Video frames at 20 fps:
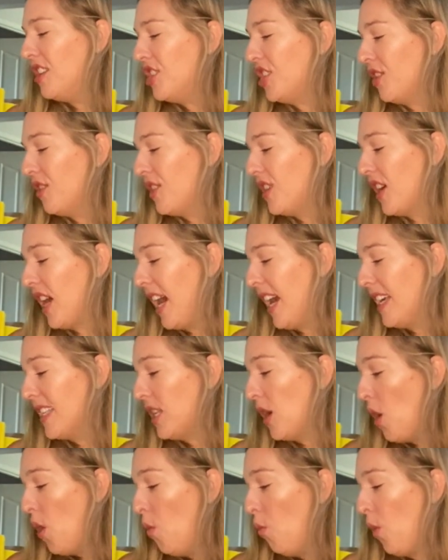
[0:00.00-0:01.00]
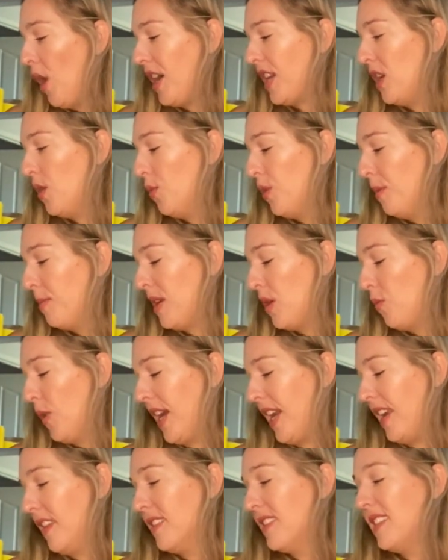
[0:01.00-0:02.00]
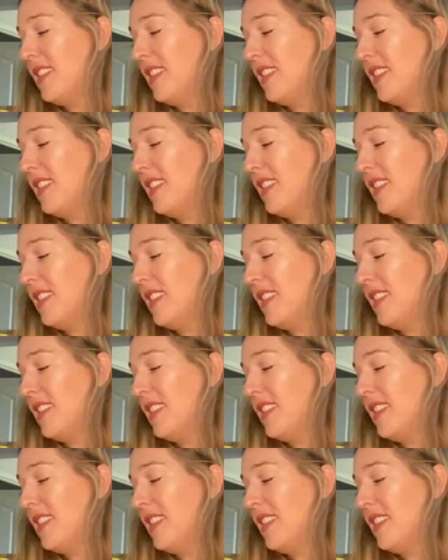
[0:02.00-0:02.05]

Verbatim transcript: and share with you guys what you will be winning.